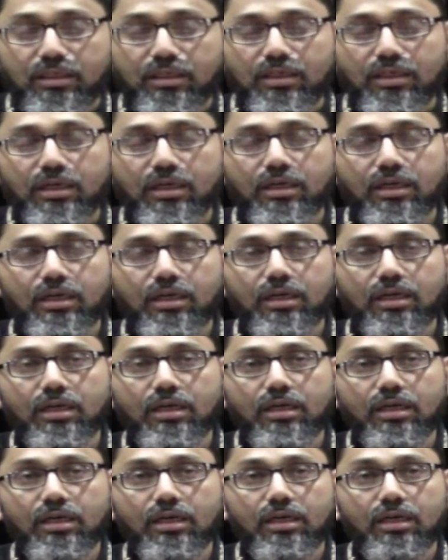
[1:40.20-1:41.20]

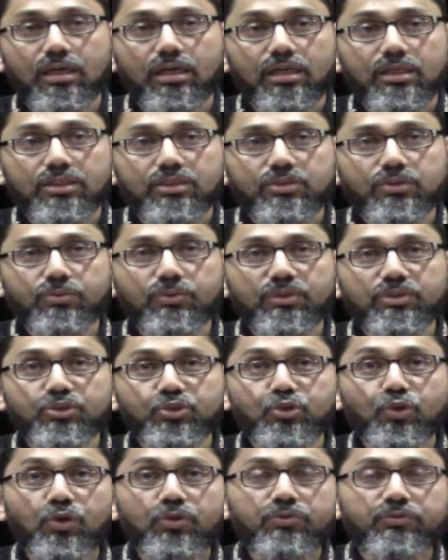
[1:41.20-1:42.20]
Uh, you, will,
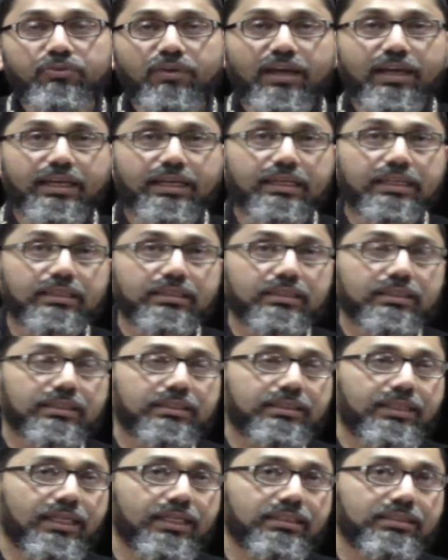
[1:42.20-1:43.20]
you don't find
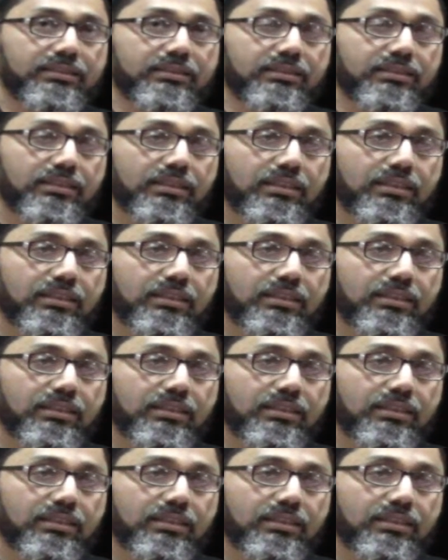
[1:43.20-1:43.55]
that